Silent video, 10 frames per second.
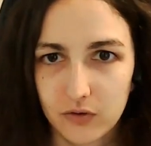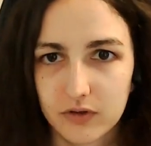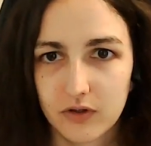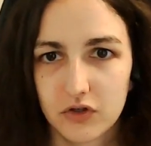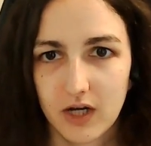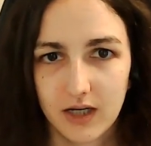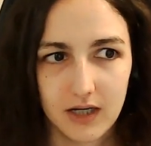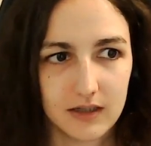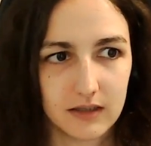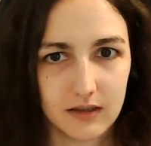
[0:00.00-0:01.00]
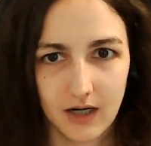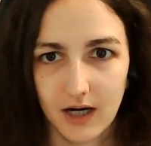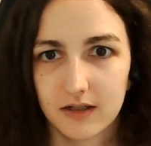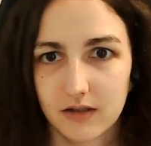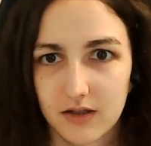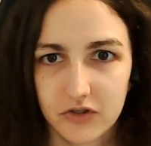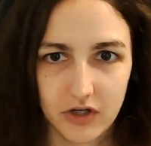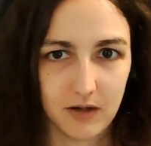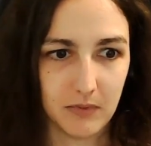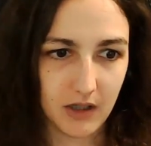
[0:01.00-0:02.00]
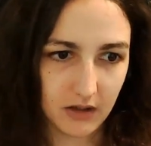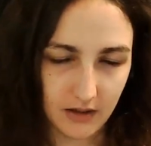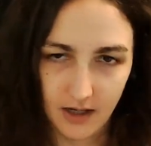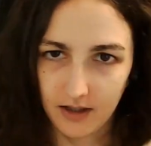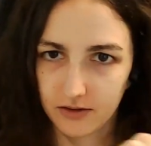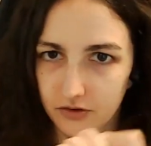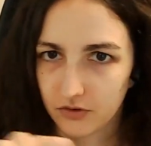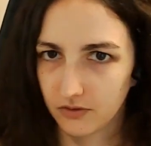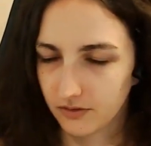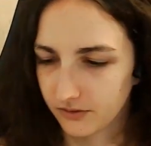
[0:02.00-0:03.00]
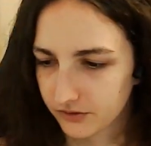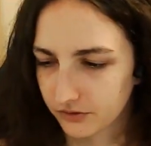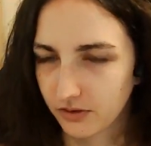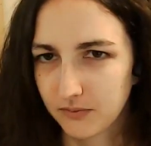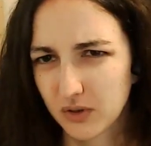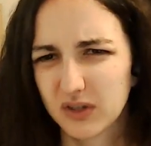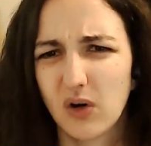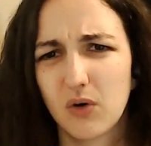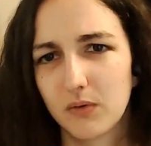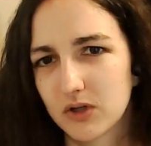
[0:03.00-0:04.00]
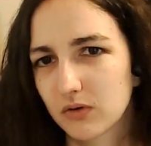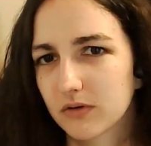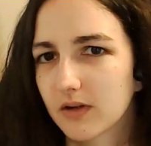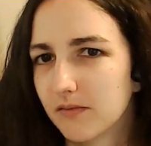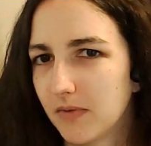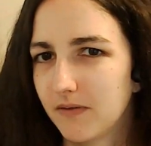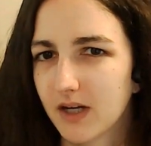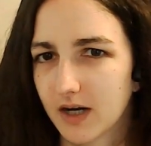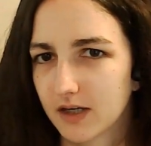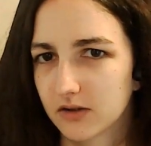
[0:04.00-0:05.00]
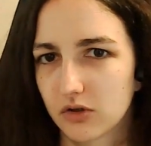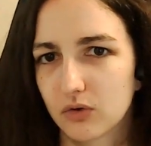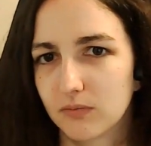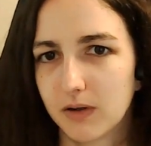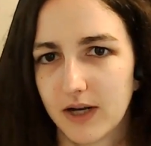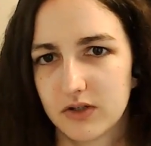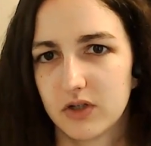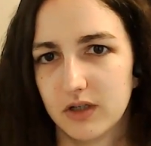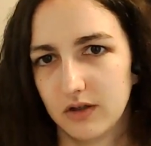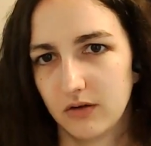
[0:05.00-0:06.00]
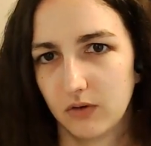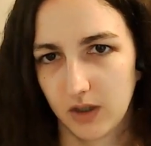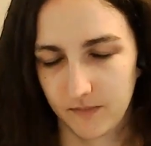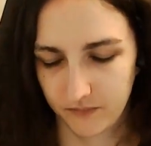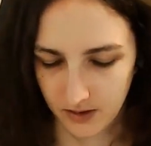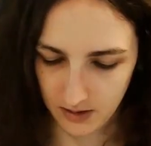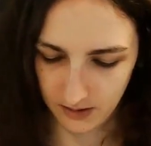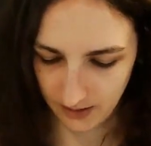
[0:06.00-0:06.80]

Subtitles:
focus on checking that the character is charming. Hello, so storyboard. Oh, we should maybe the character should blush here. Okay.